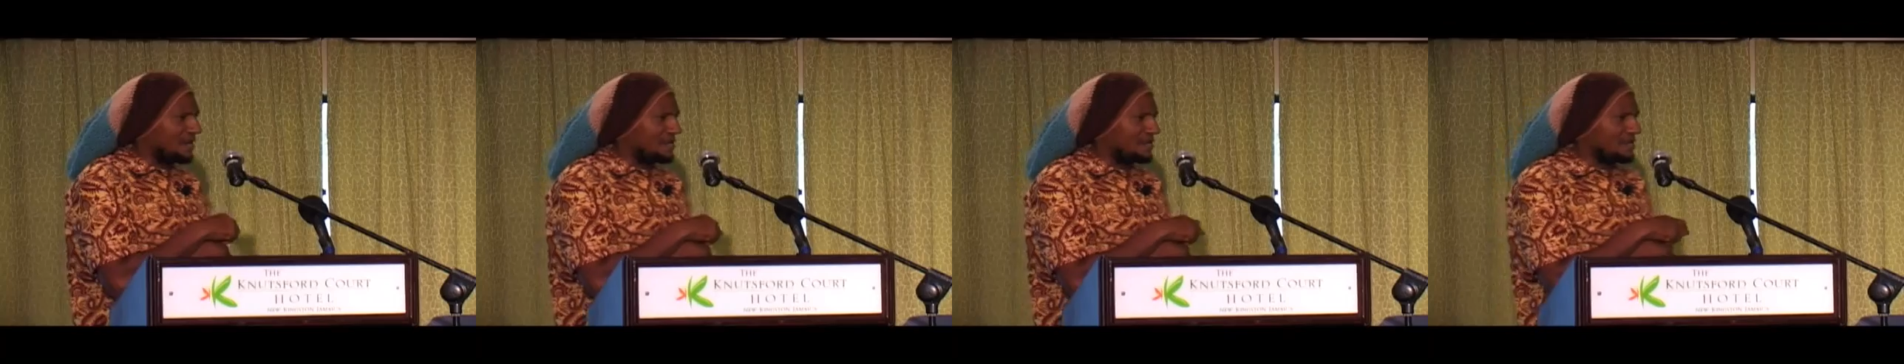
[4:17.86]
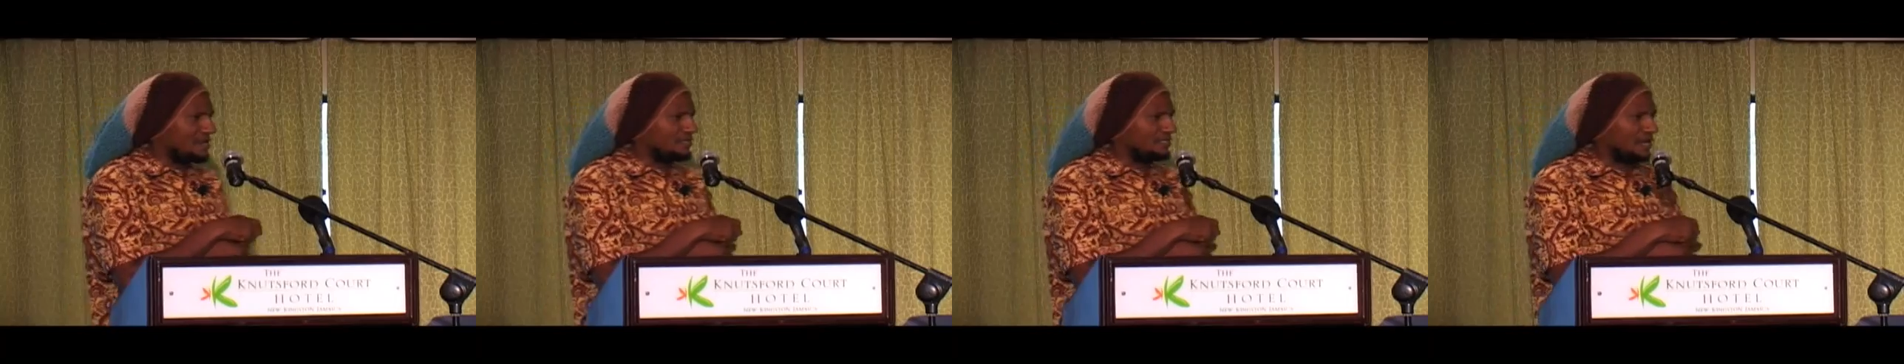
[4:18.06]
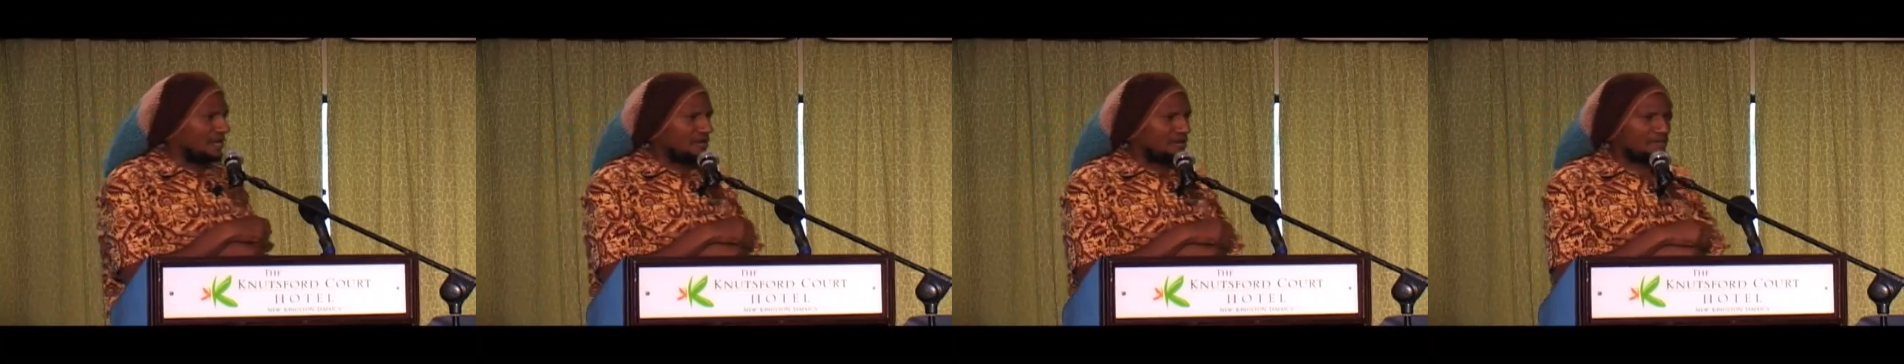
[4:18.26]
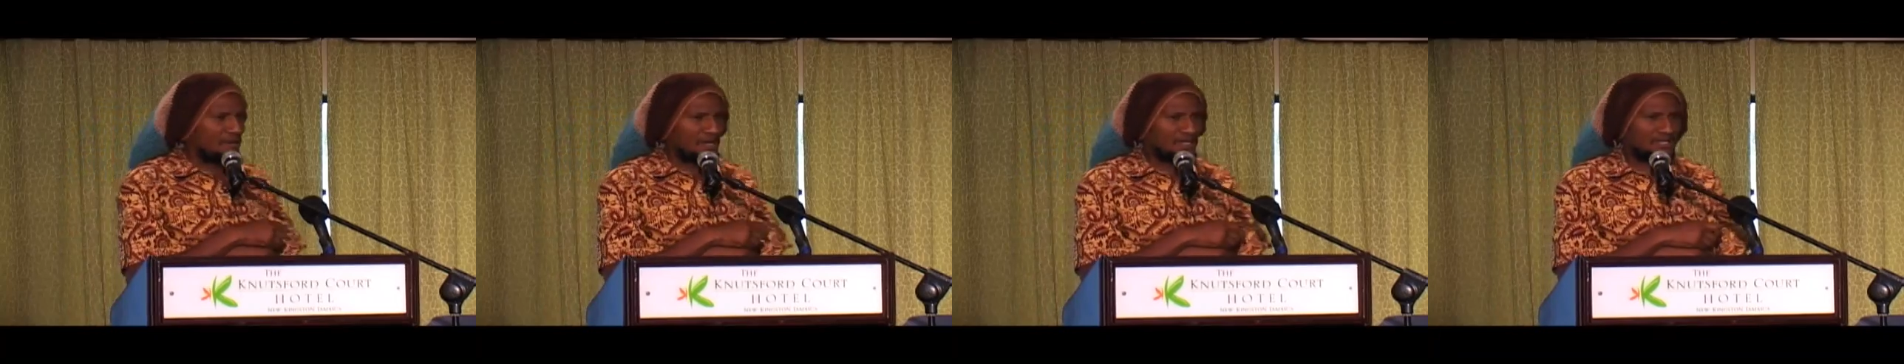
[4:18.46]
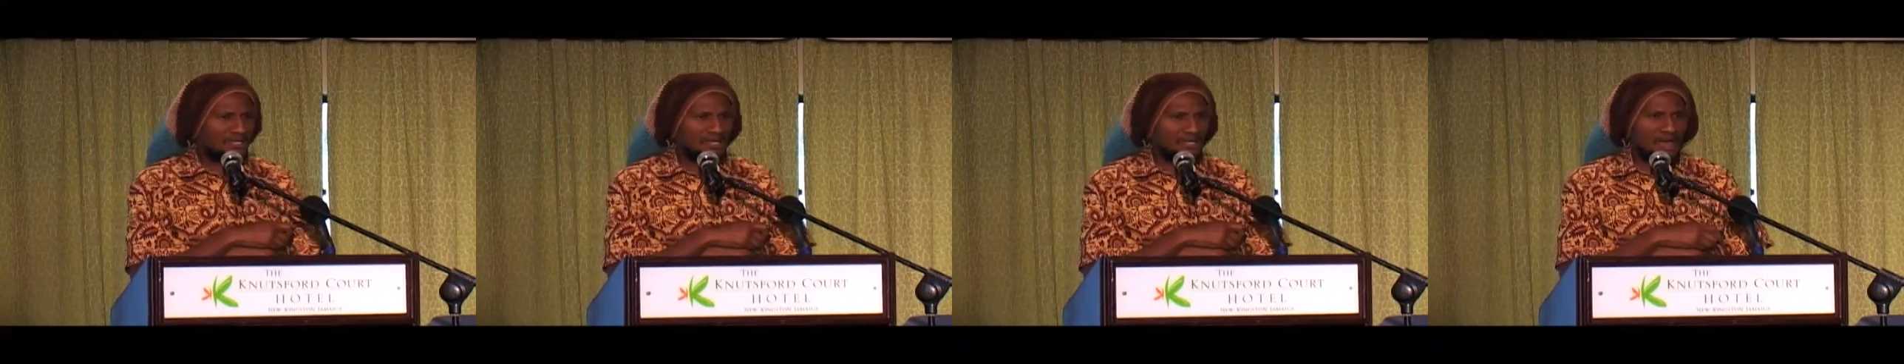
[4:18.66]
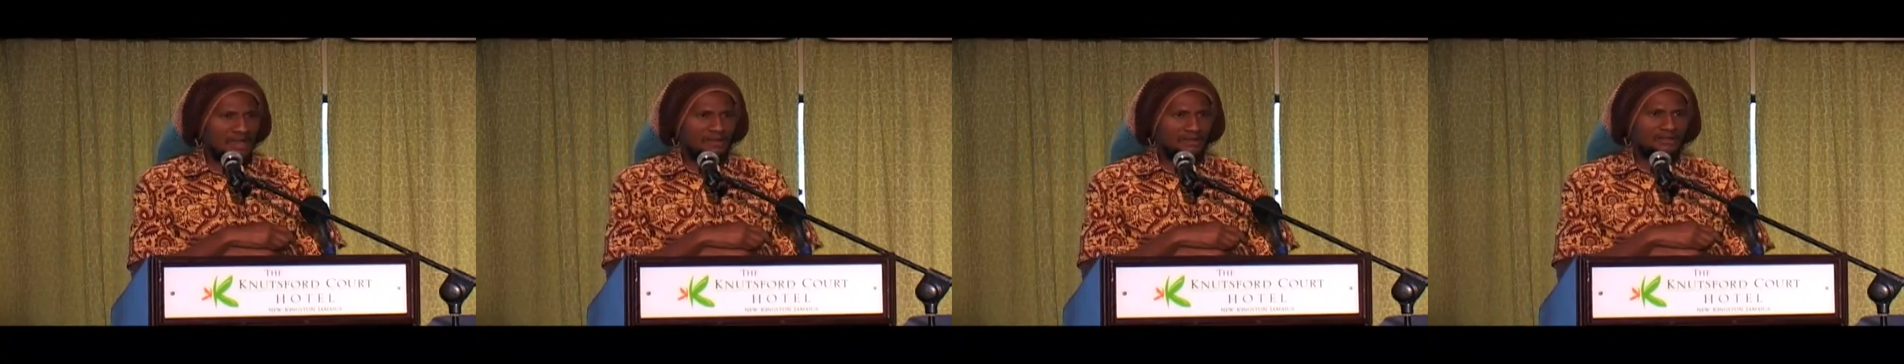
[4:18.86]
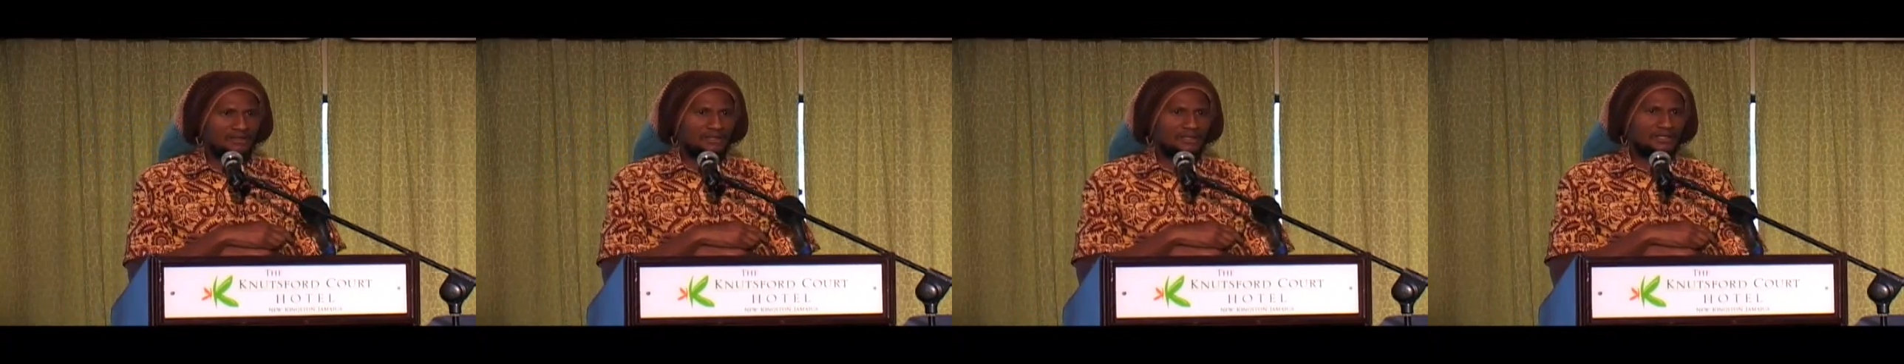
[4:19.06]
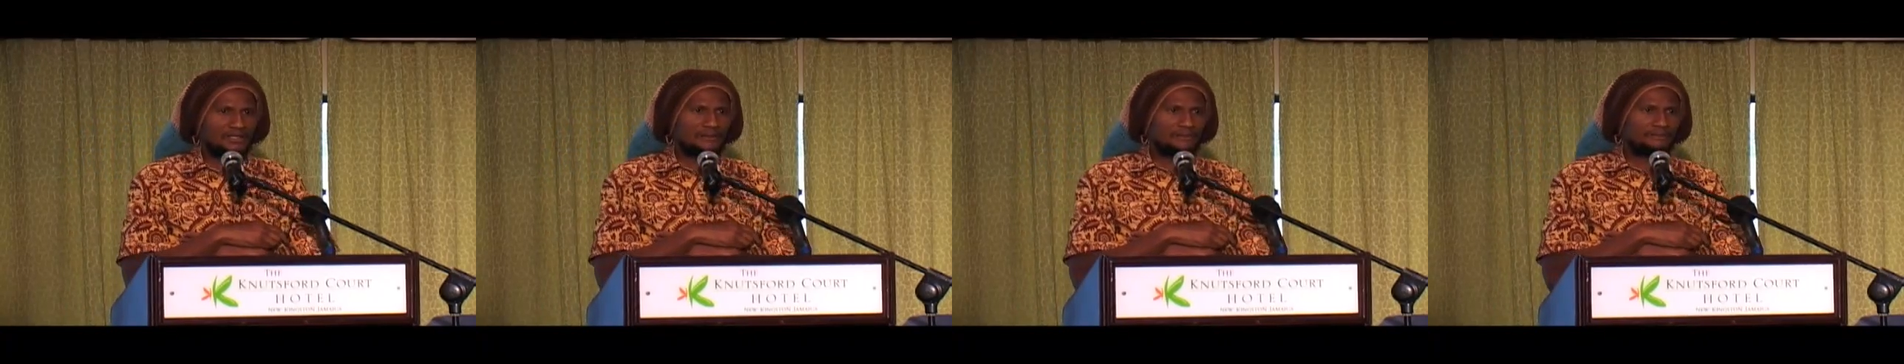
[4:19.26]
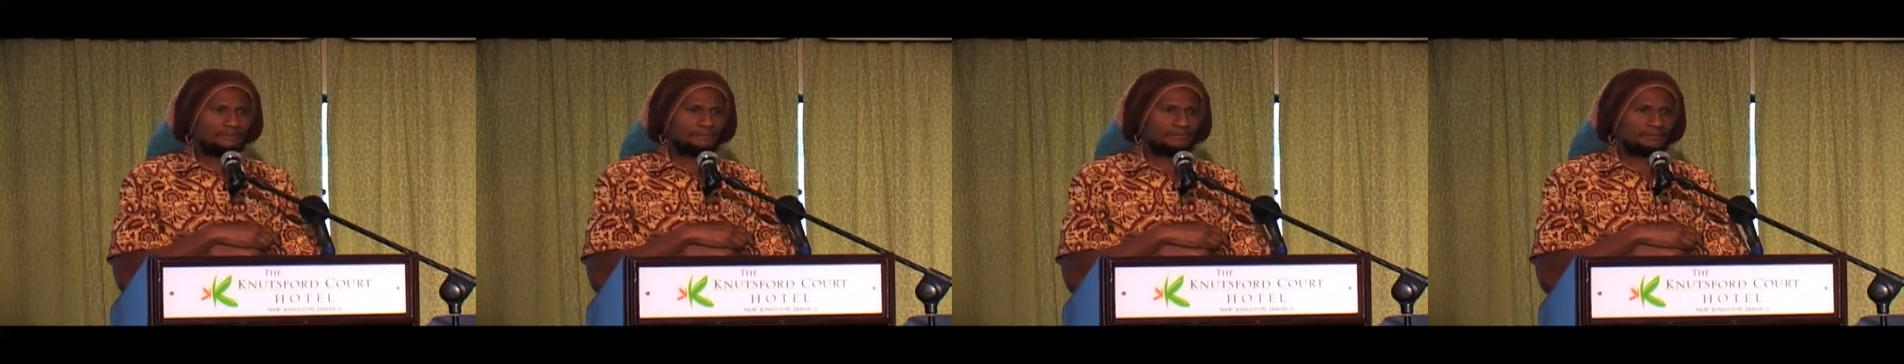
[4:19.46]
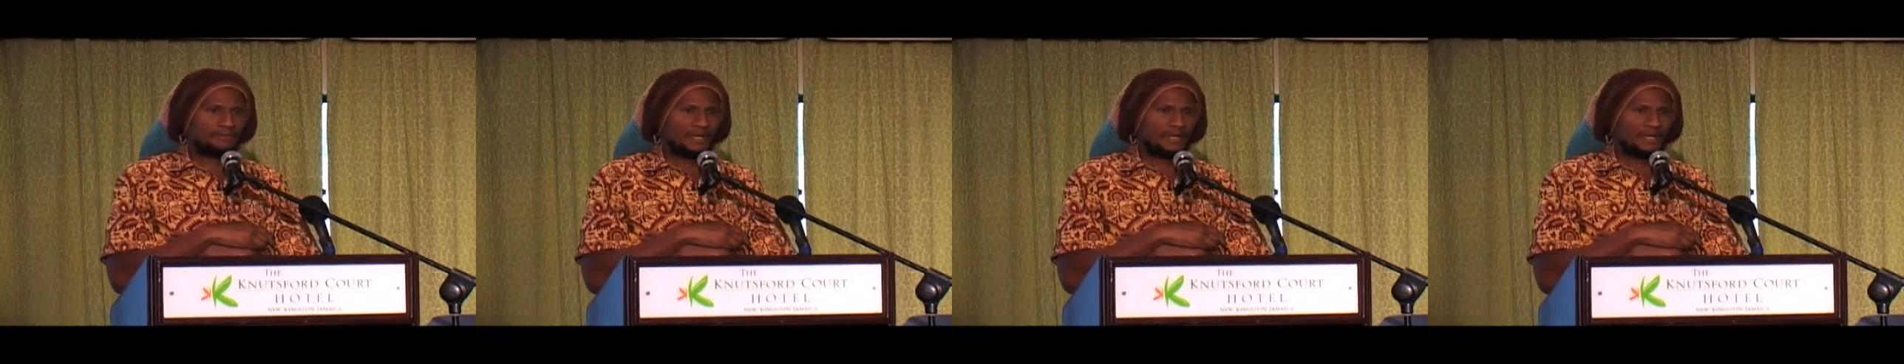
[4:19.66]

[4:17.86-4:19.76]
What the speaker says: The Chinese and the Mexicans